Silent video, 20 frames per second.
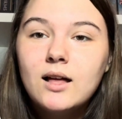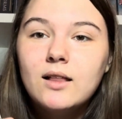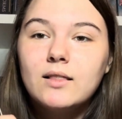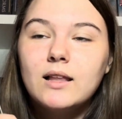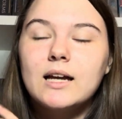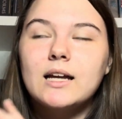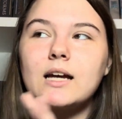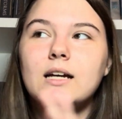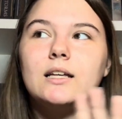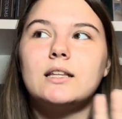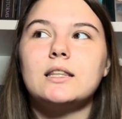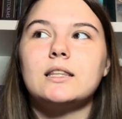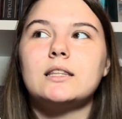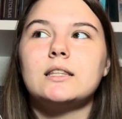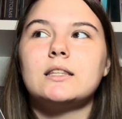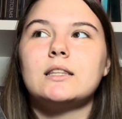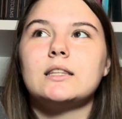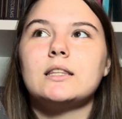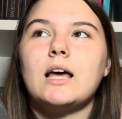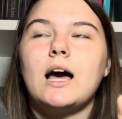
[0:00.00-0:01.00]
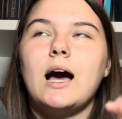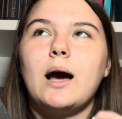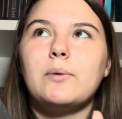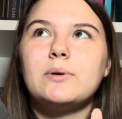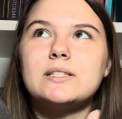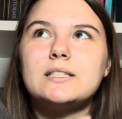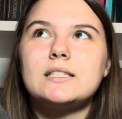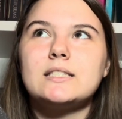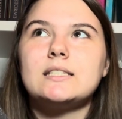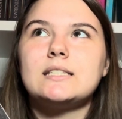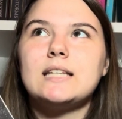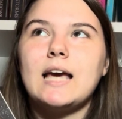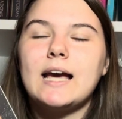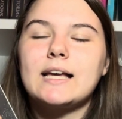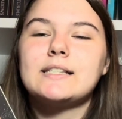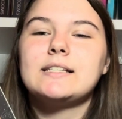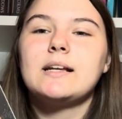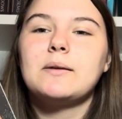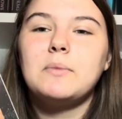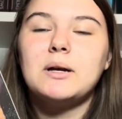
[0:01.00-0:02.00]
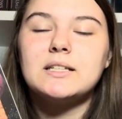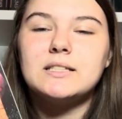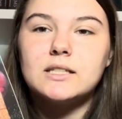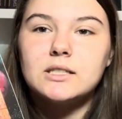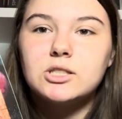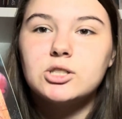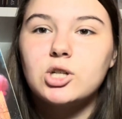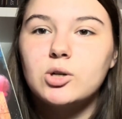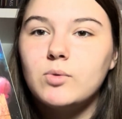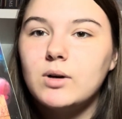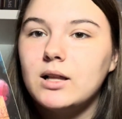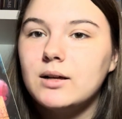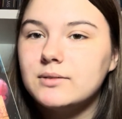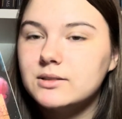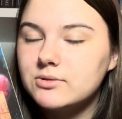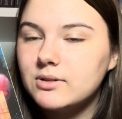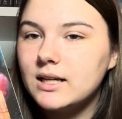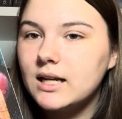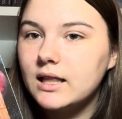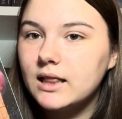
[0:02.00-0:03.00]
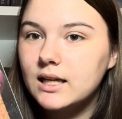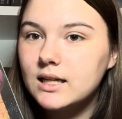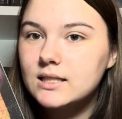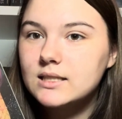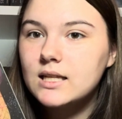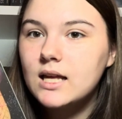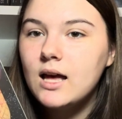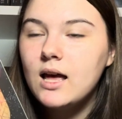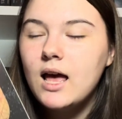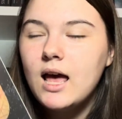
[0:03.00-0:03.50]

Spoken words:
Like, I was texting my sister while I was reading this,